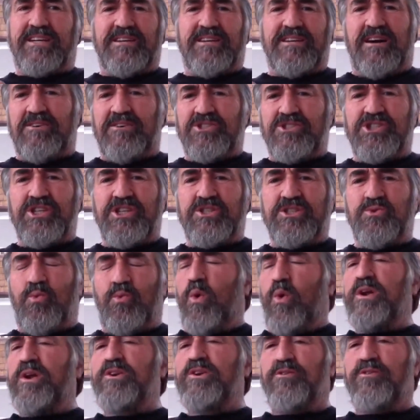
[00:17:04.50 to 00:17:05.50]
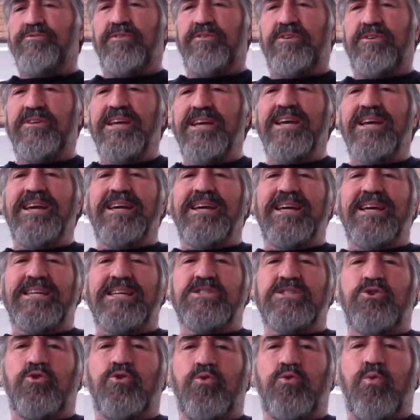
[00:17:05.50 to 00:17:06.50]
I love technology. It's wonderful.
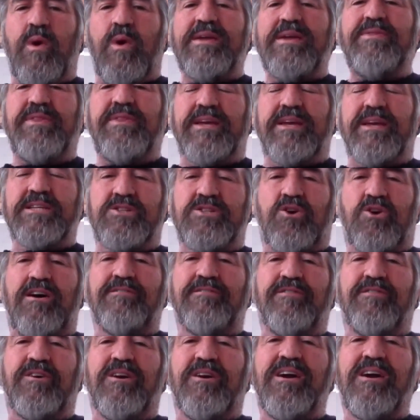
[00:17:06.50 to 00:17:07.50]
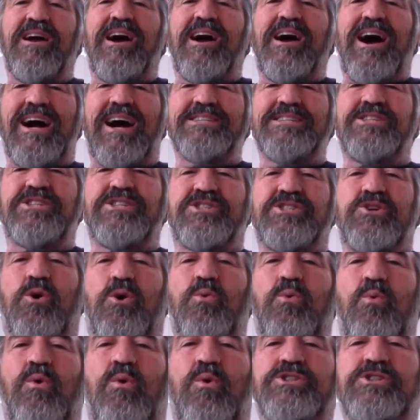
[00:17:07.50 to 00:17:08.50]
It has great things to offer. I just
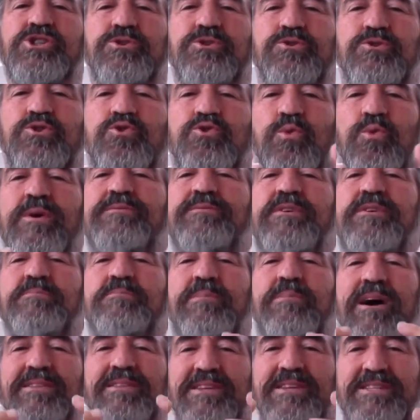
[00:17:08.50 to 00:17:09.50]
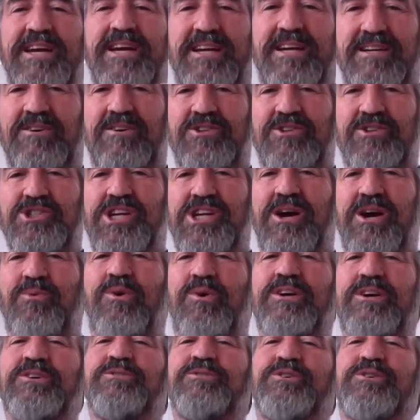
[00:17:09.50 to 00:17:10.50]
don't want you driven by the technology.
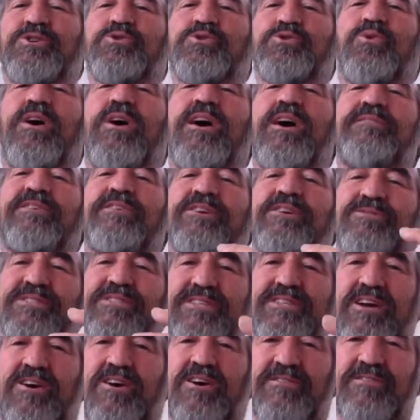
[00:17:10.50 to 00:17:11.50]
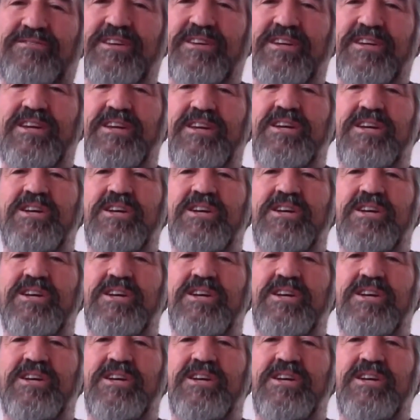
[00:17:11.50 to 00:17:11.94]
I want you to drive it yourself.